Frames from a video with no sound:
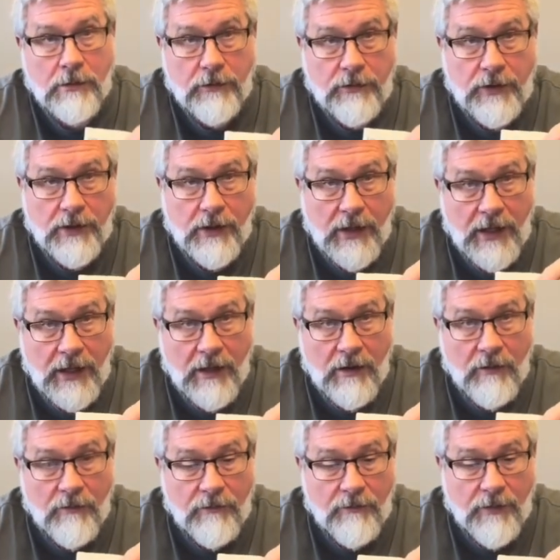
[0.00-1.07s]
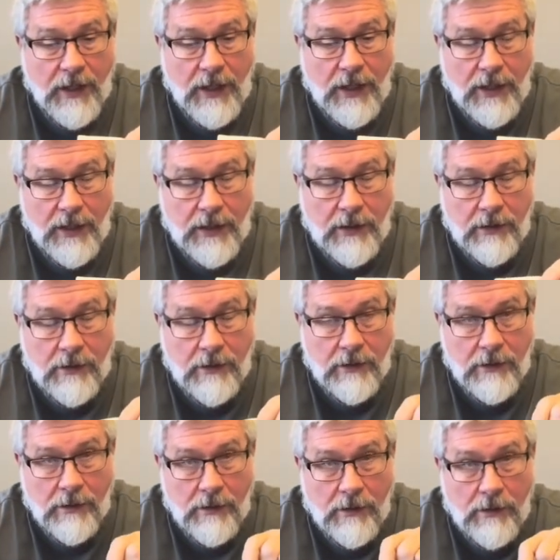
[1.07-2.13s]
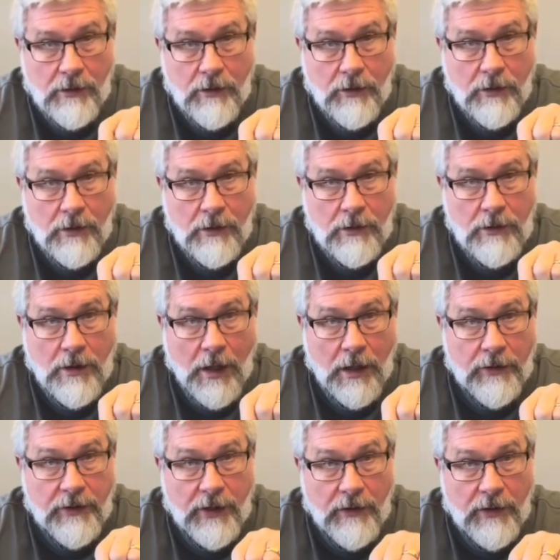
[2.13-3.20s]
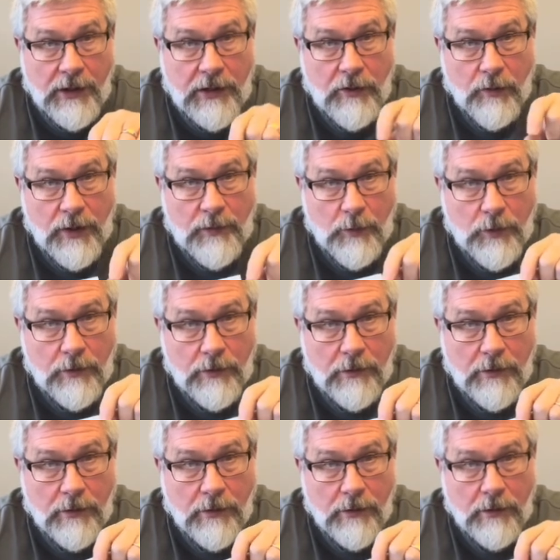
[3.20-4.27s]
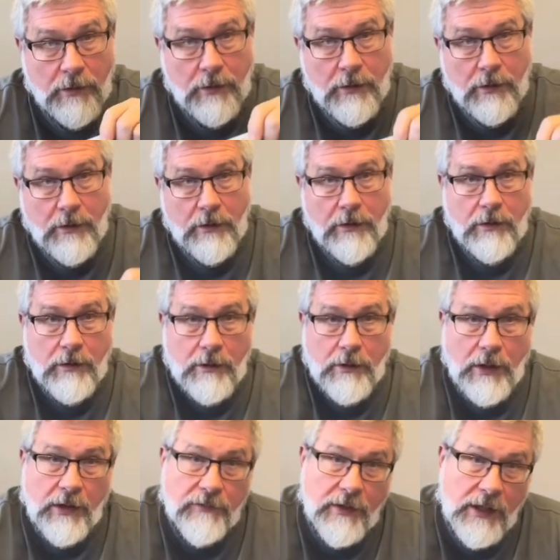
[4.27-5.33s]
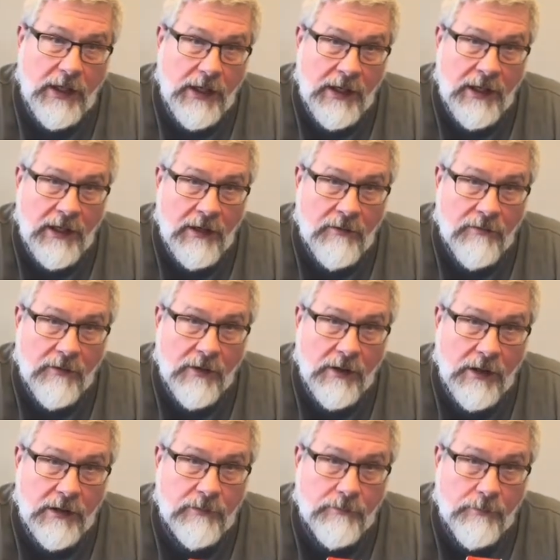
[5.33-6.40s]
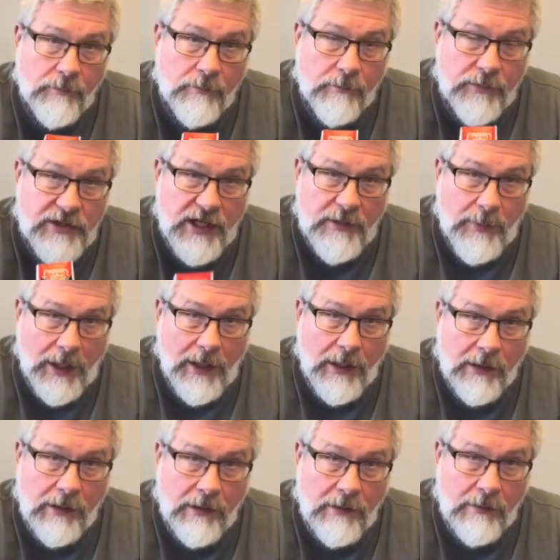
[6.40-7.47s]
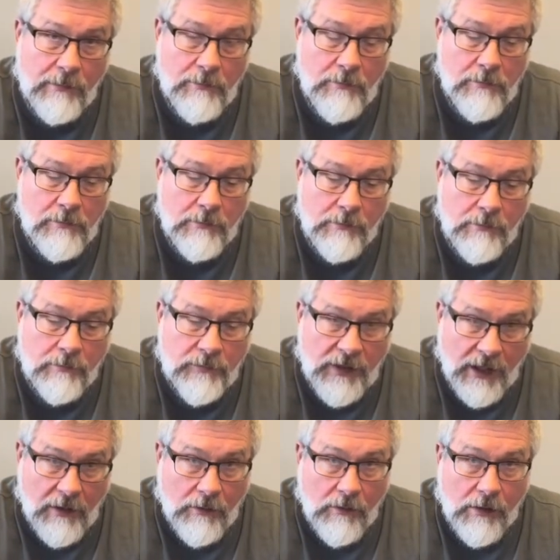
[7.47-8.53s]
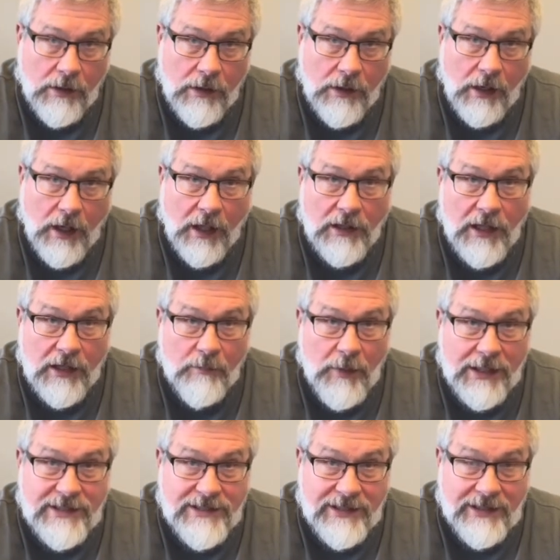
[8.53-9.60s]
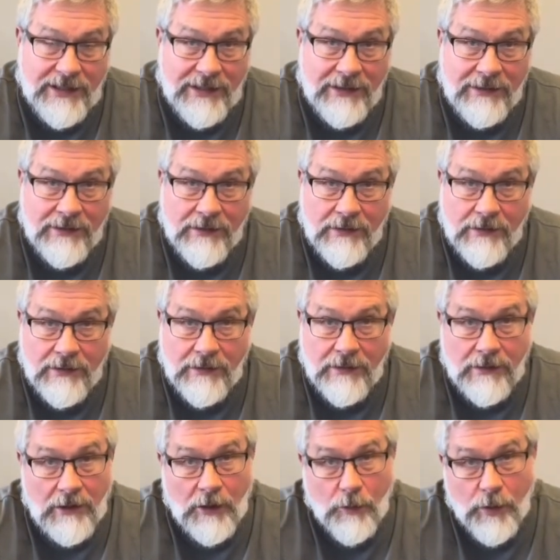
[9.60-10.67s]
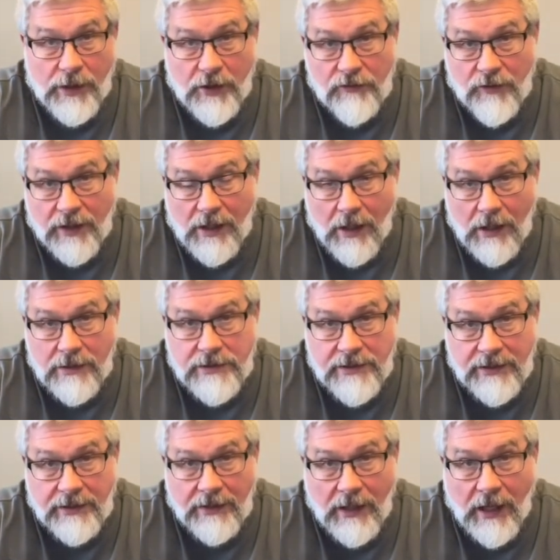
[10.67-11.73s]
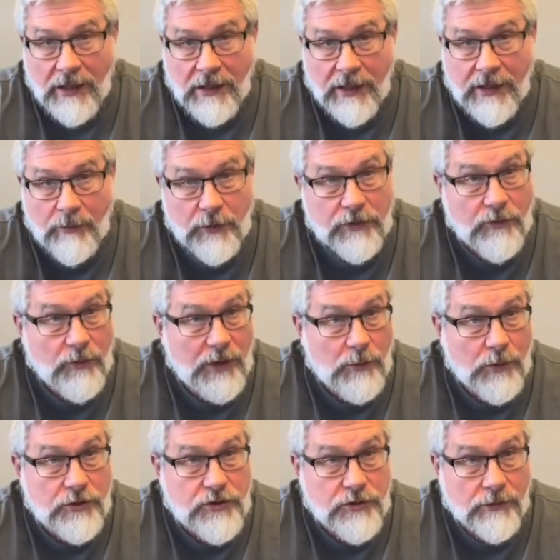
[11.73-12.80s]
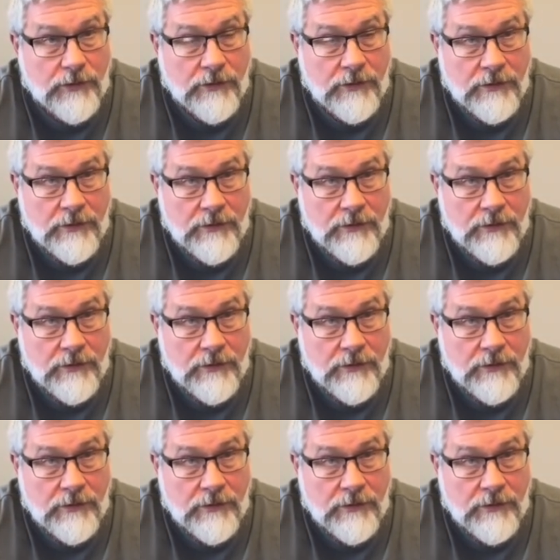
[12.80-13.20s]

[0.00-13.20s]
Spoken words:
Then I have a non-dairy creamer. And then I have a tea bag. Now, I like my tea, when I drink hot tea, I like it with creamer and sugar.